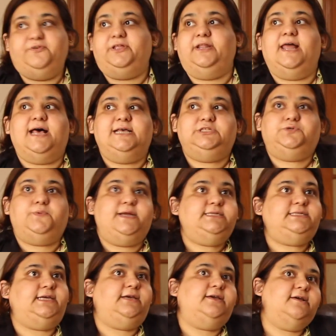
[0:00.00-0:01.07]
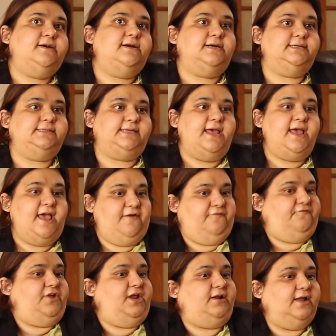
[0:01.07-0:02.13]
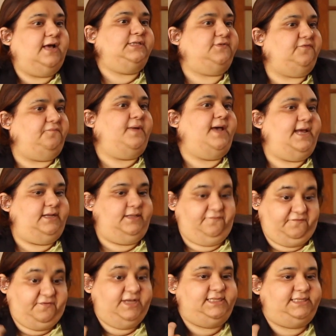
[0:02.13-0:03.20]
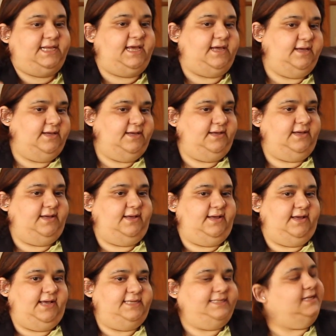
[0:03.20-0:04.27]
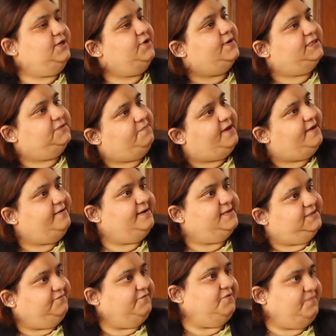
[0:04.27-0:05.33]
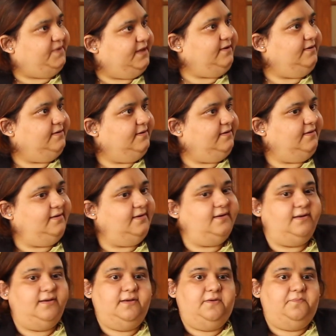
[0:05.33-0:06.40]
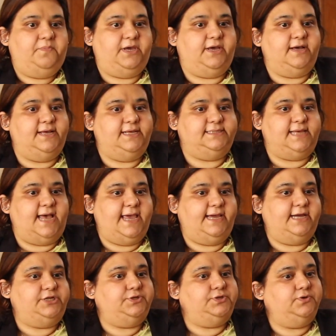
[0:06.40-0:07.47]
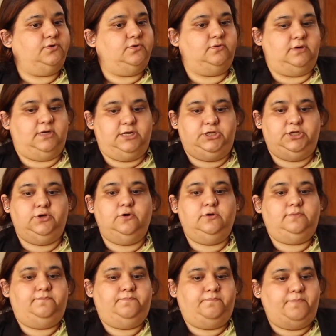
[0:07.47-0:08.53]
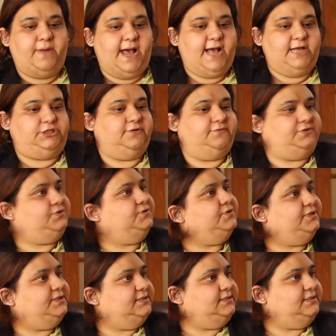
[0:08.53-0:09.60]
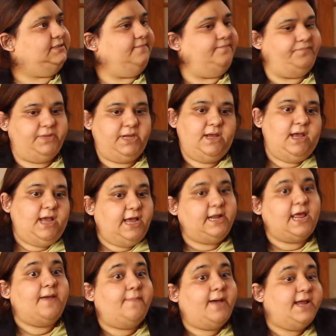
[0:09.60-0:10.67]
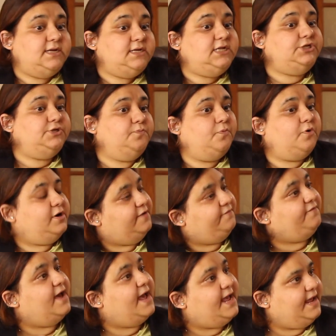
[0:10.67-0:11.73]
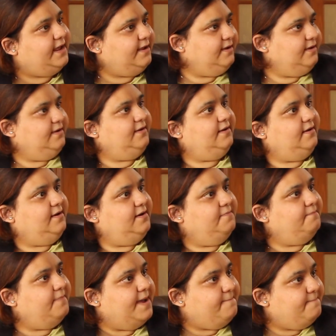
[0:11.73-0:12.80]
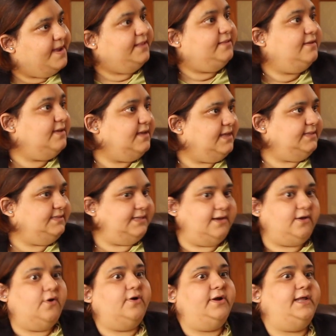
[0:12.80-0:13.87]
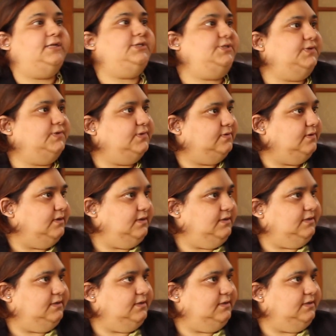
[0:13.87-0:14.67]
for the last 20 years, every class of mine, the first day, is a new experience for me because I get to know a new batch of students and I might need to modify my methods according to